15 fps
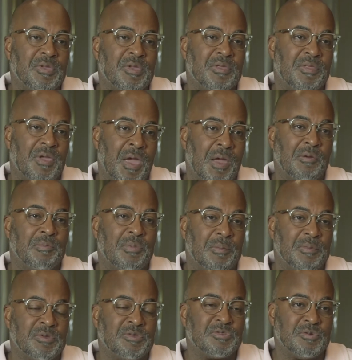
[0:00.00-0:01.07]
in the Akron
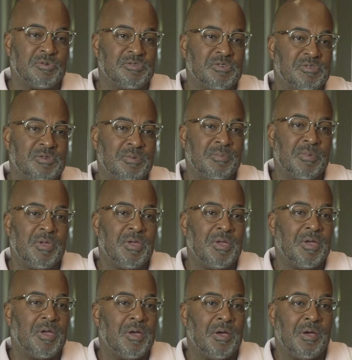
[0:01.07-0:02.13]
Public School System,
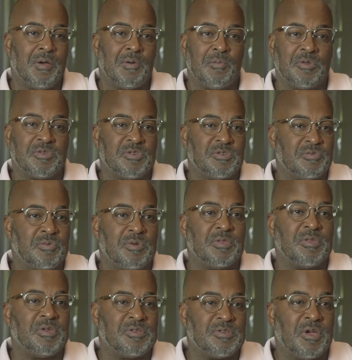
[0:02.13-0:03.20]
uh, which has
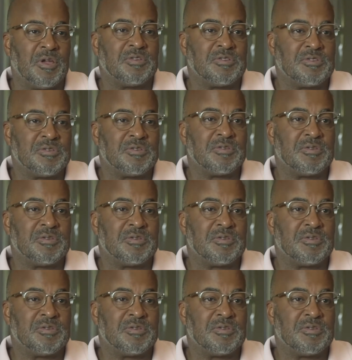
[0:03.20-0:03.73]
really touched